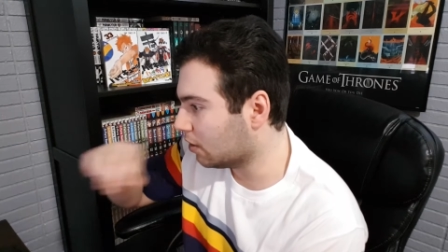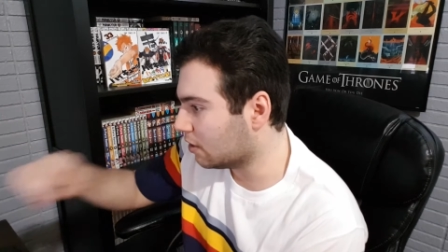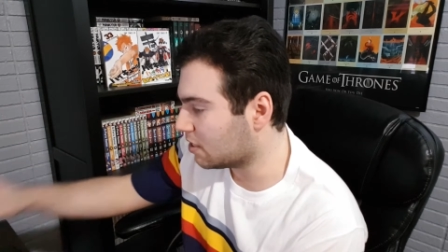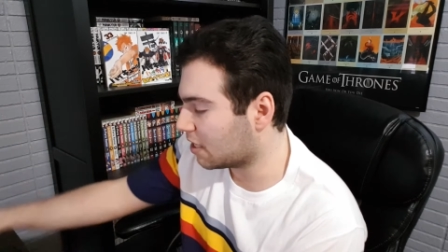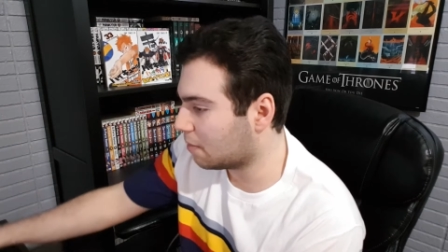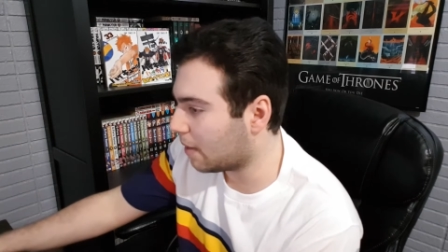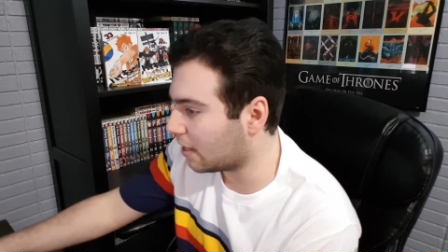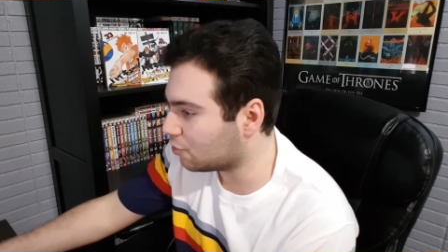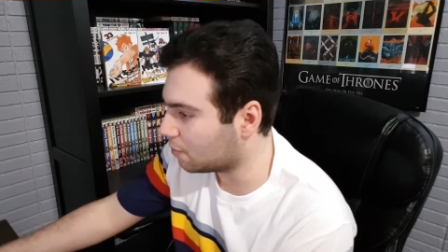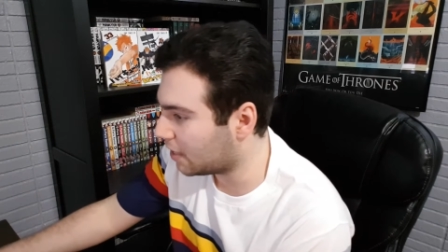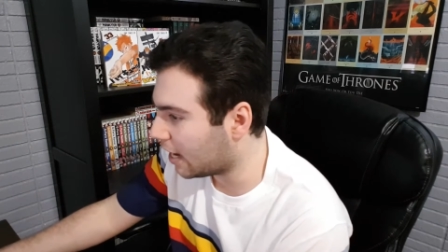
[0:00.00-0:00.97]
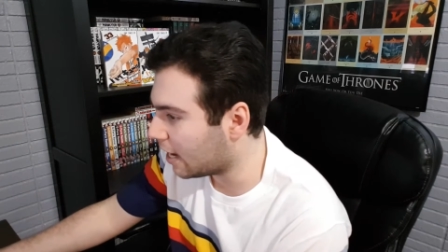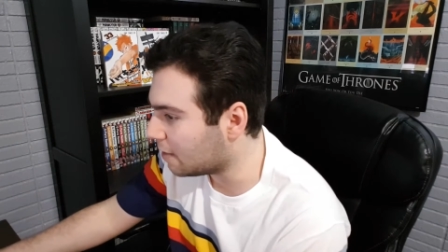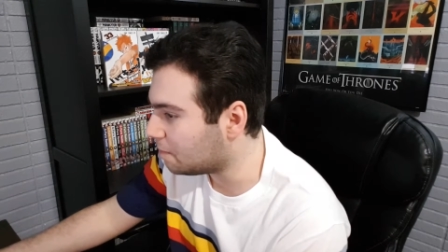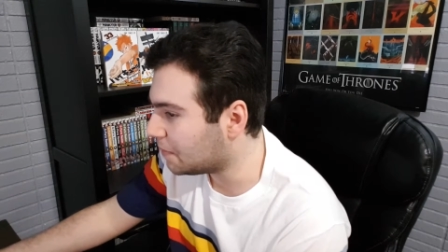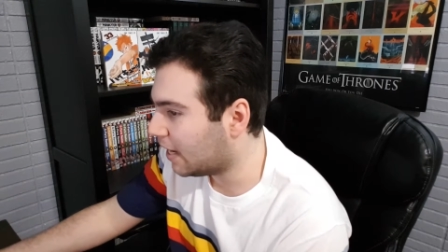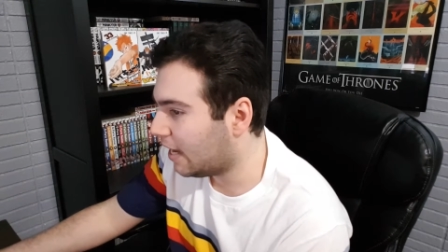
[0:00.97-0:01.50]
the second matchup they
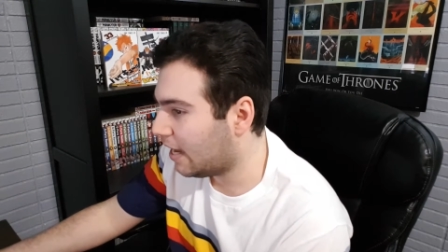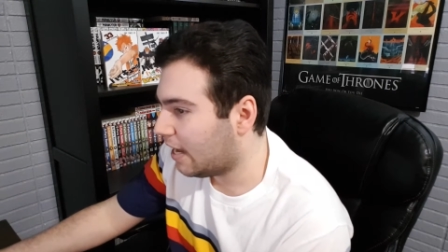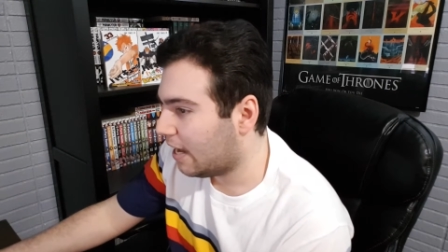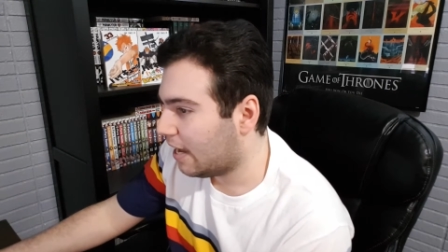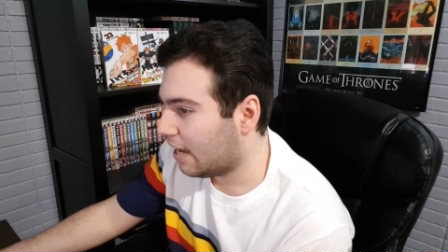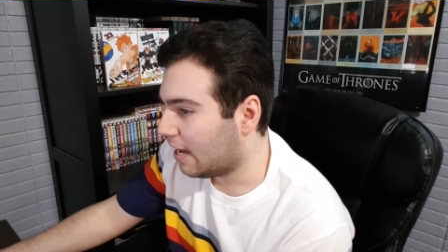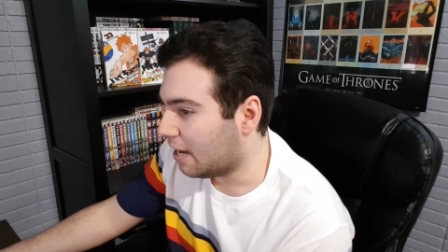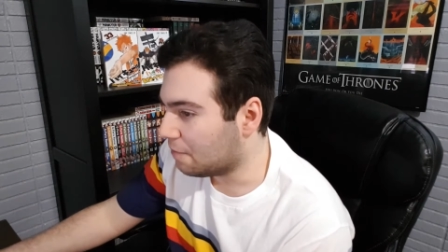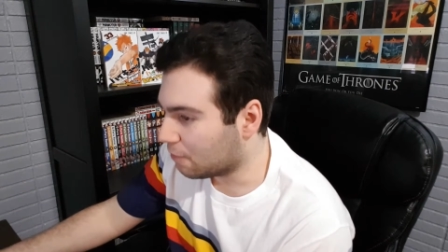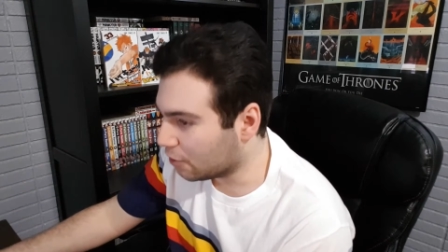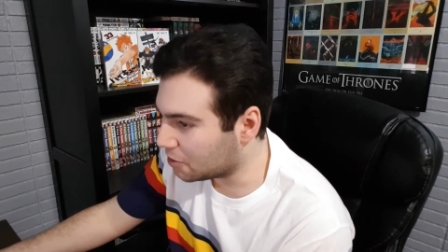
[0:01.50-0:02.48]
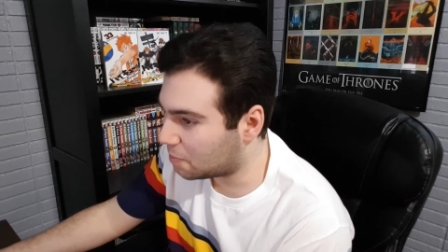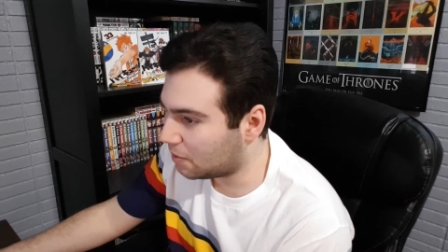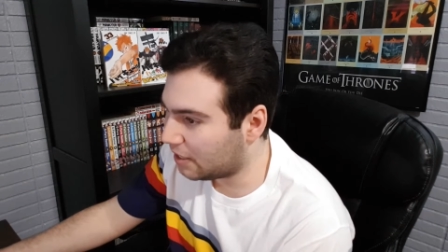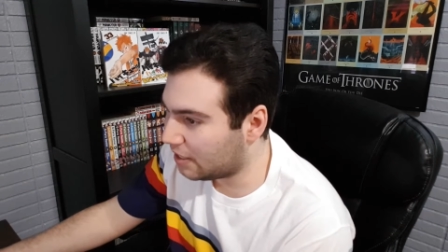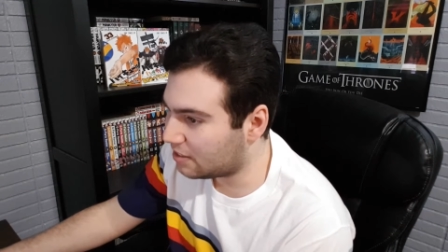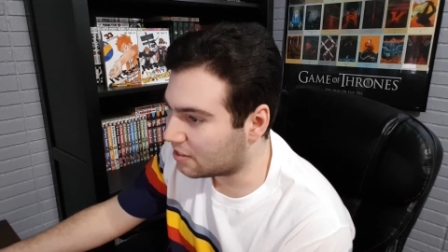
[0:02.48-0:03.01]
had. And first
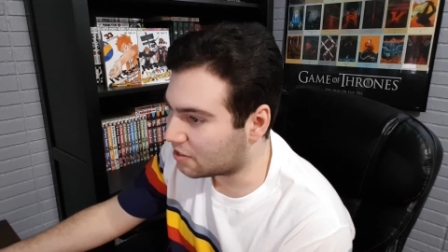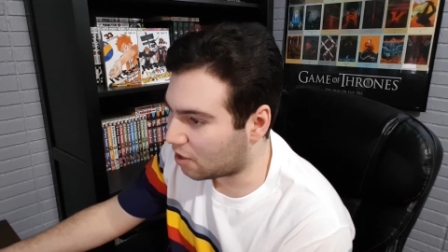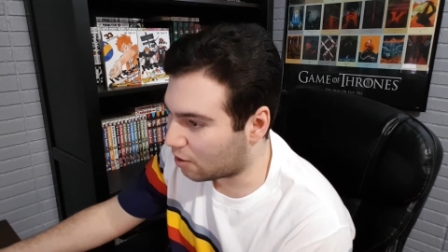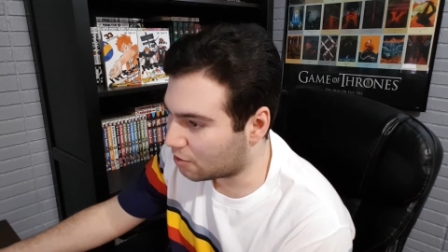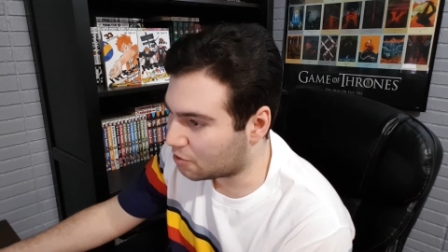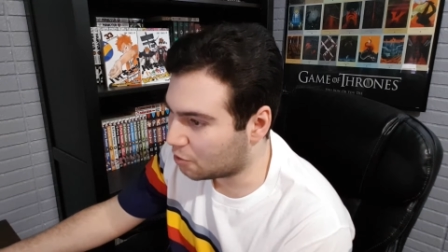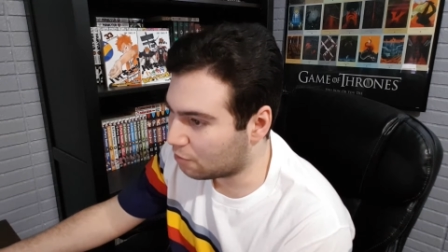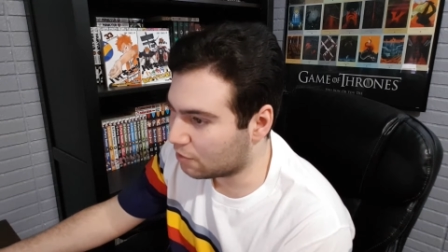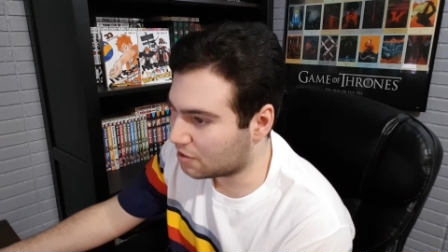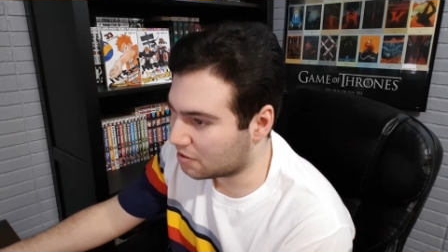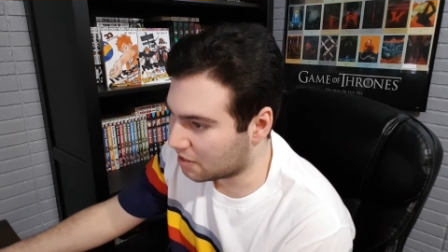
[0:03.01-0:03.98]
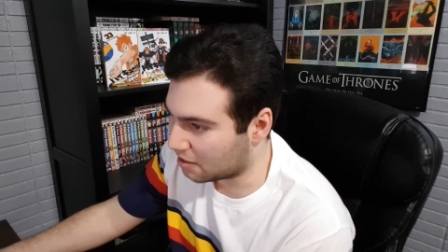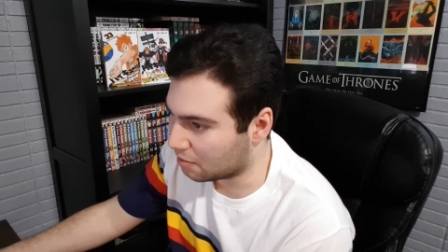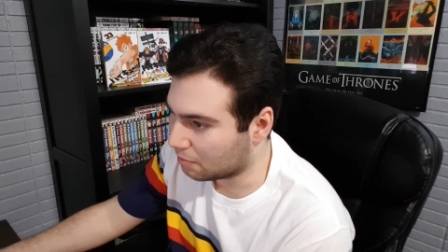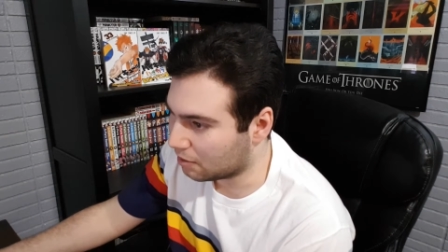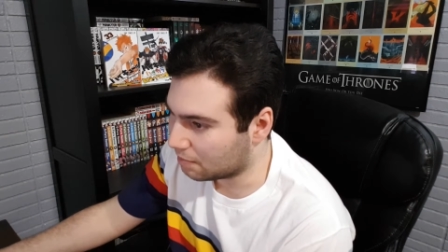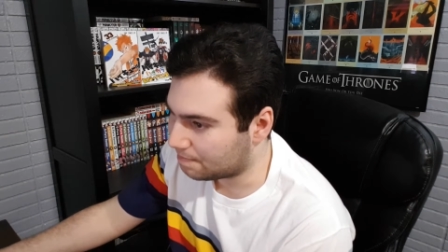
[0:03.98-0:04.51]
place is Karasuno versus
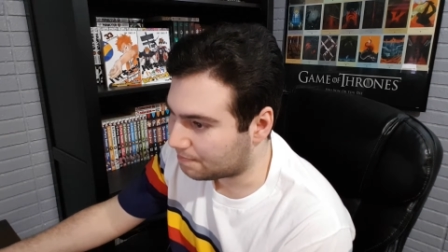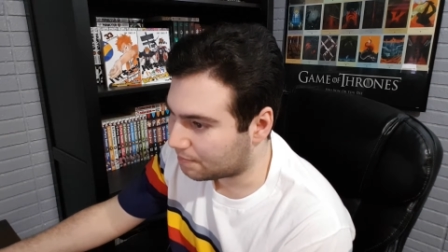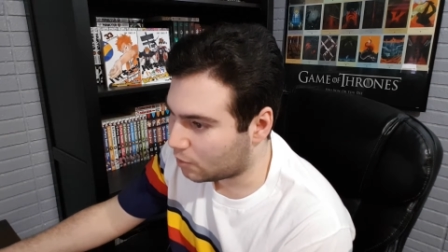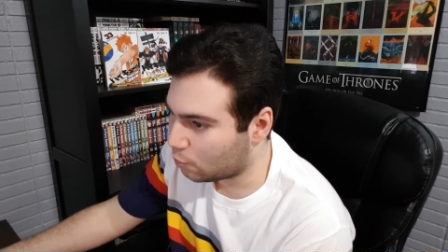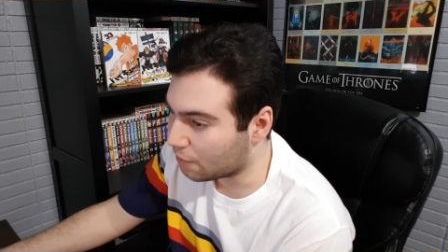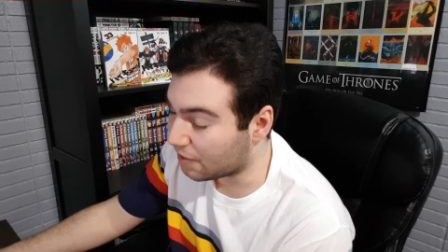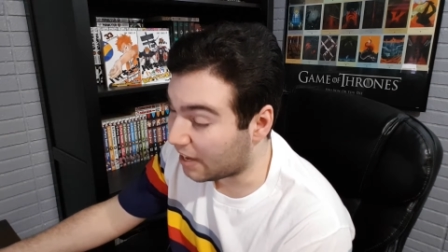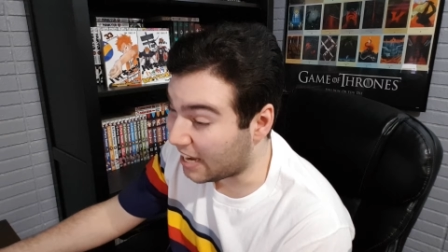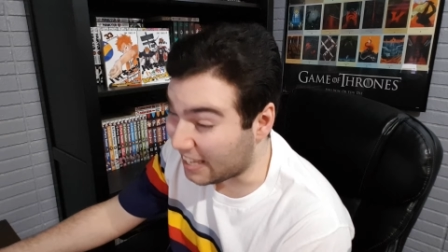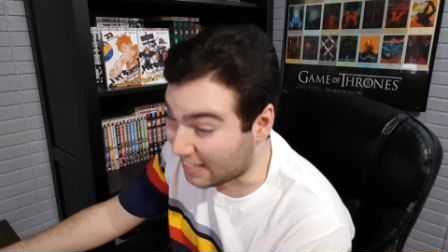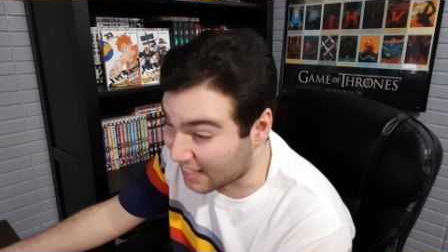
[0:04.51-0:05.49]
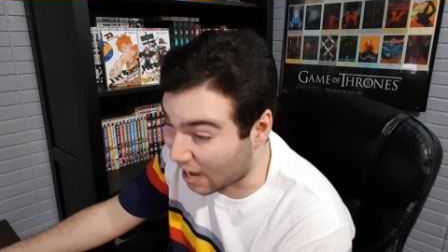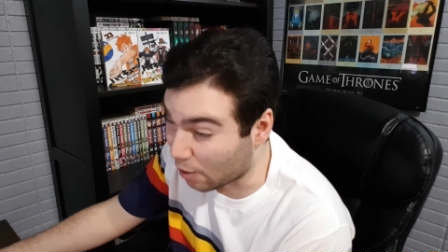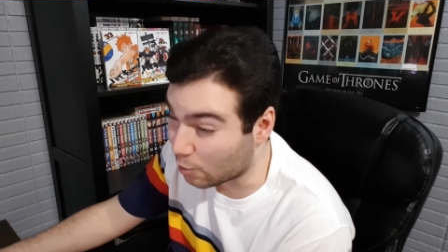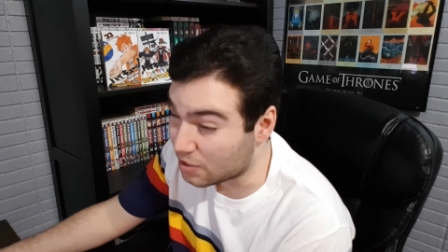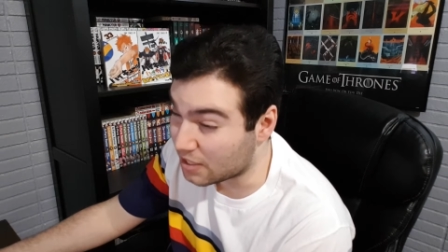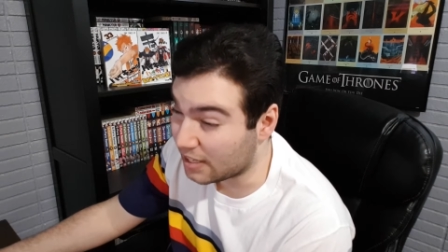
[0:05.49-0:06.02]
Nekoma with
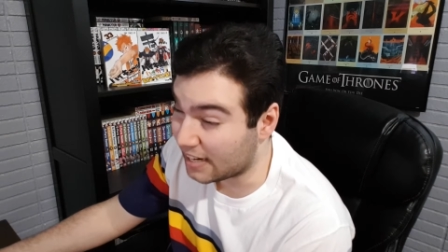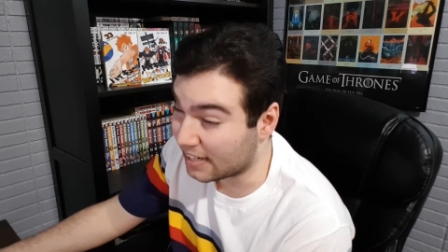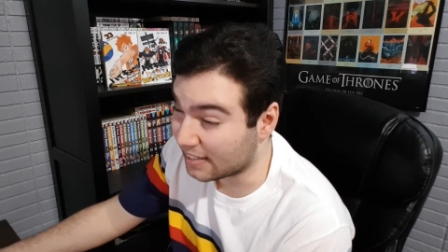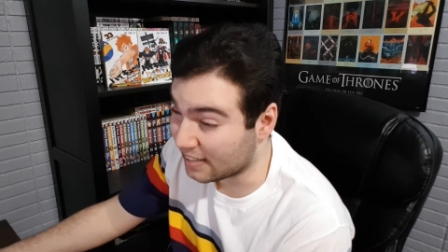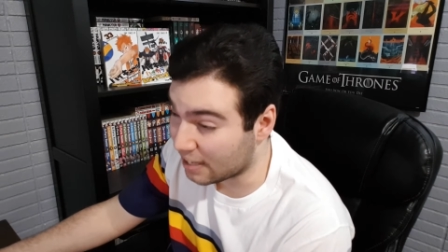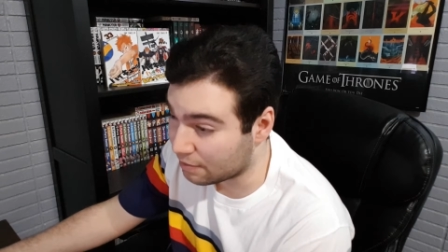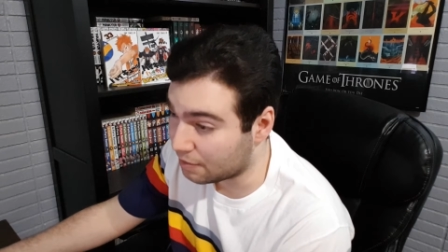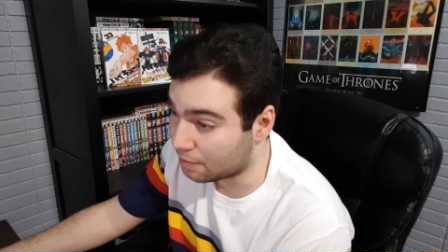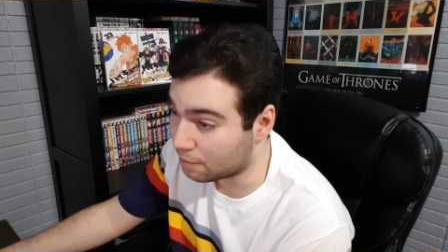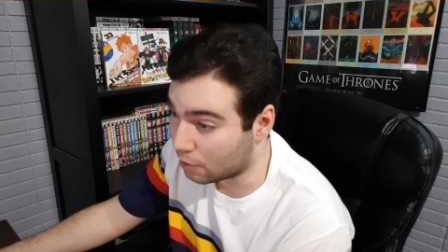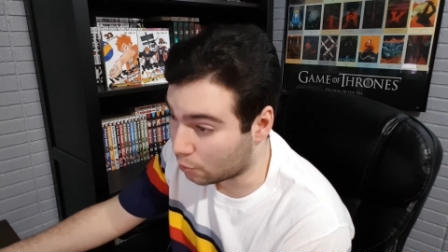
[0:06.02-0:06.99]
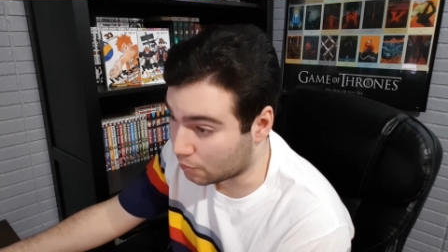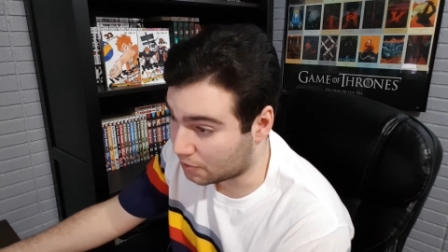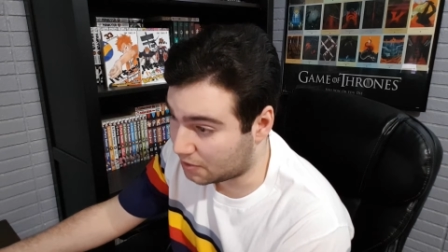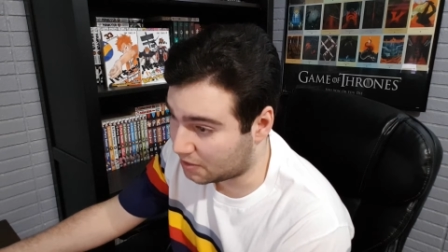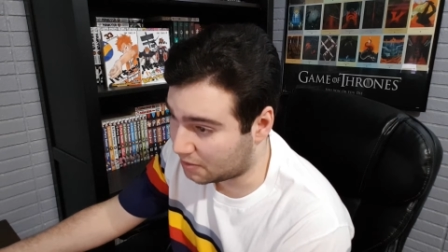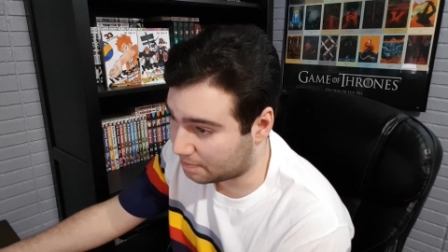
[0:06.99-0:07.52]
8,011
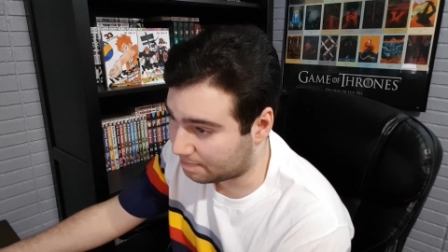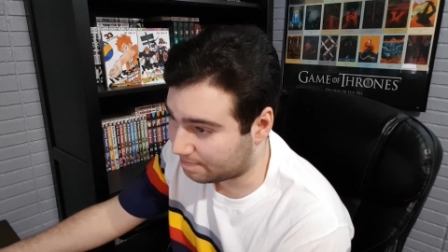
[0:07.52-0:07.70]
votes.